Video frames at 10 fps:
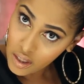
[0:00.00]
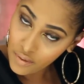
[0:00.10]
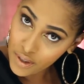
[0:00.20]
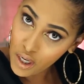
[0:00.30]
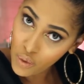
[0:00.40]
You
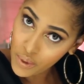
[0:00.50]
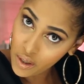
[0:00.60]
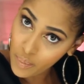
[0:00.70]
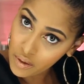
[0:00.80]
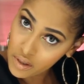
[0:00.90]
never know when
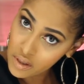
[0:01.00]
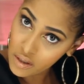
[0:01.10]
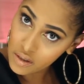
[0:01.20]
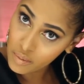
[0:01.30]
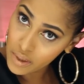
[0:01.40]
your
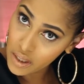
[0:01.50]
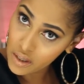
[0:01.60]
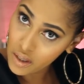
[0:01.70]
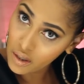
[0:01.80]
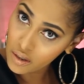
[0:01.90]
ponytail's gonna be
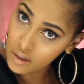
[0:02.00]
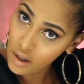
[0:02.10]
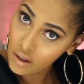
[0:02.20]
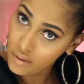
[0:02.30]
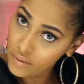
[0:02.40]
in your
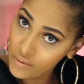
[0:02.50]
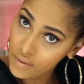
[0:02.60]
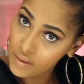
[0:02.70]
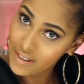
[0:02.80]
hair.